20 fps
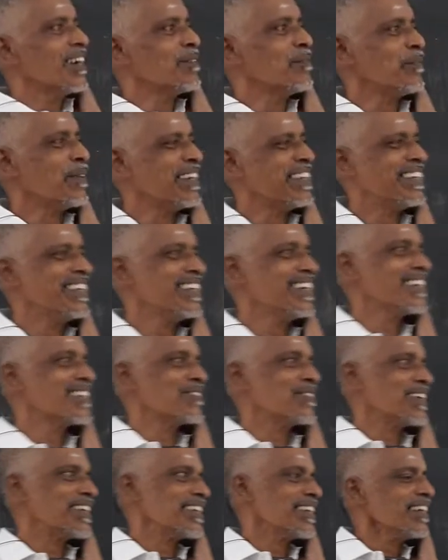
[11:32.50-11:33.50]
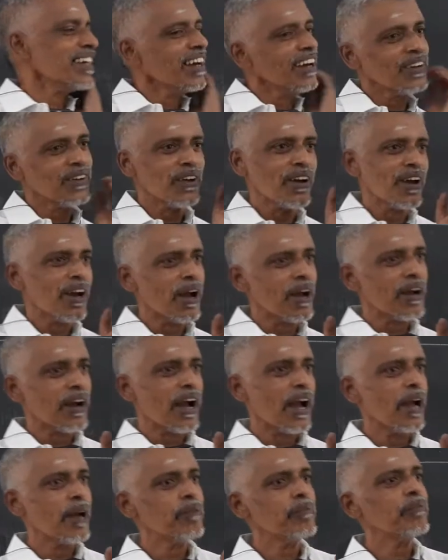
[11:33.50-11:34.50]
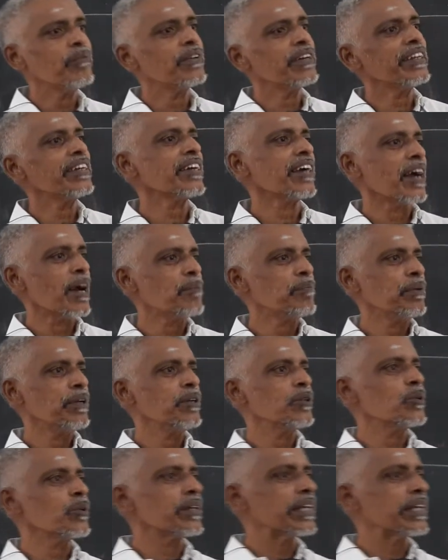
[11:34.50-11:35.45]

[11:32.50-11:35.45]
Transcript: my dear, I am very happy to